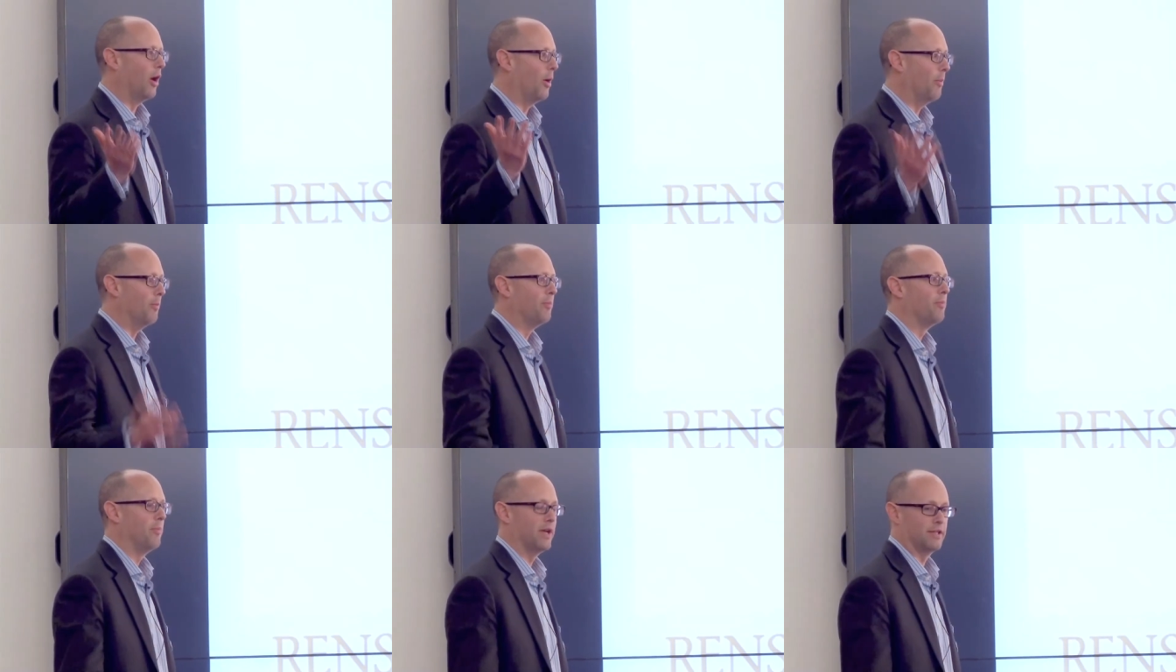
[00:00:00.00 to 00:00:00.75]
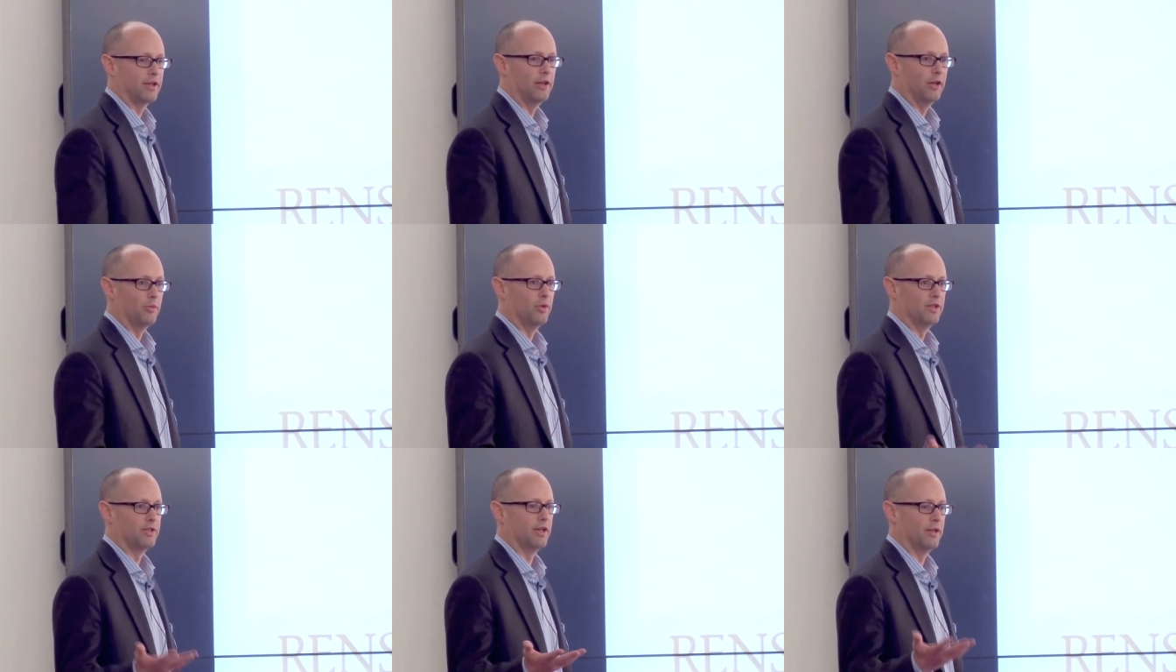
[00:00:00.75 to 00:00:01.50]
um, basically, it
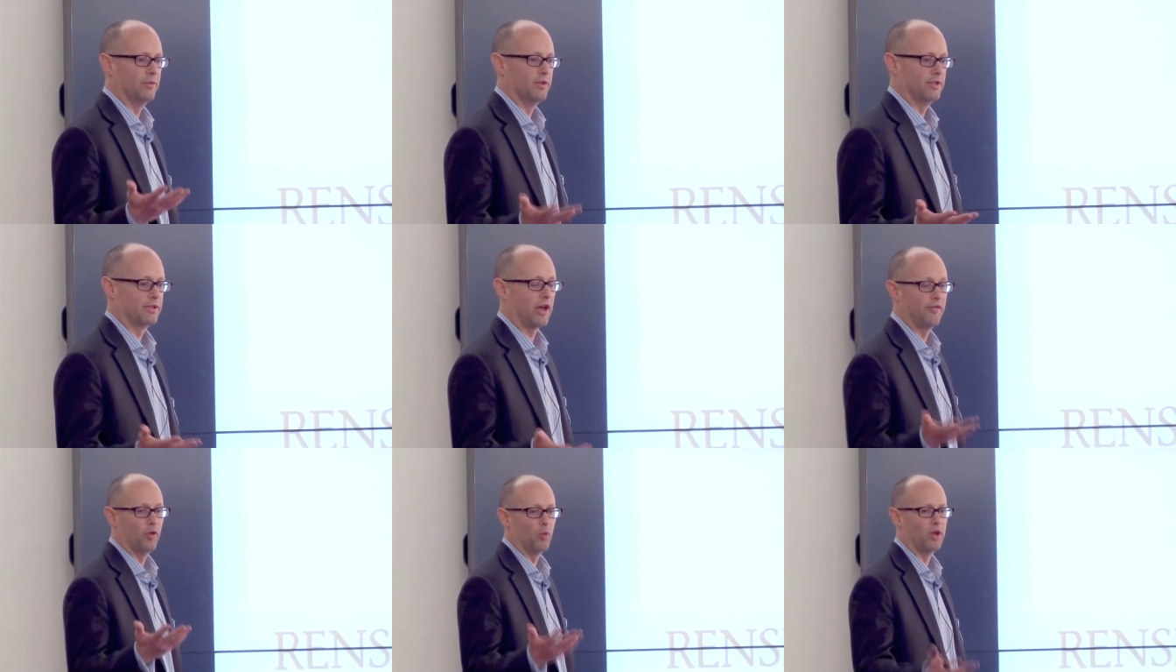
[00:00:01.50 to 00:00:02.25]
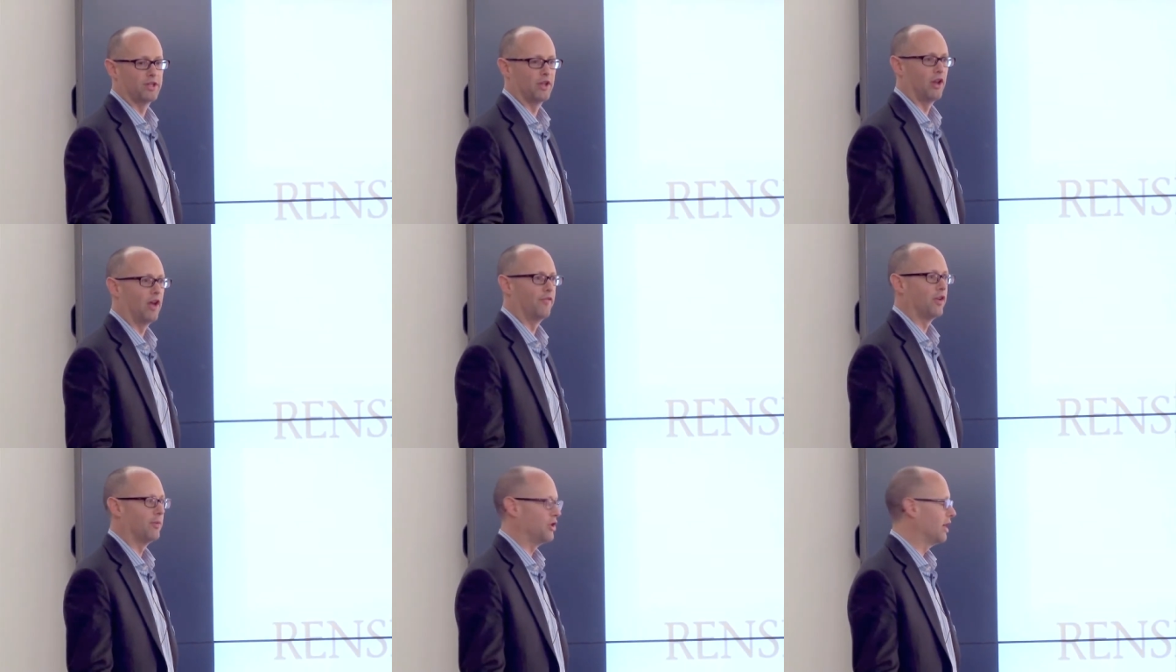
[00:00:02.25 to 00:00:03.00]
was, it was kind of a once in a
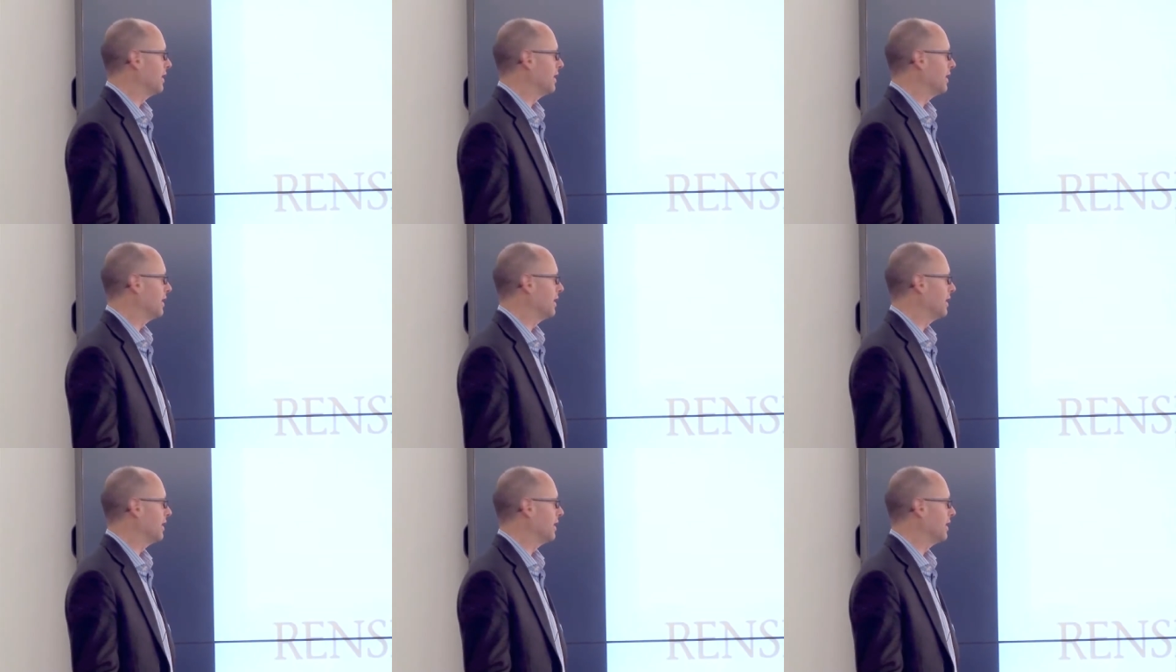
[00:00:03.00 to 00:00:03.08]
lifetime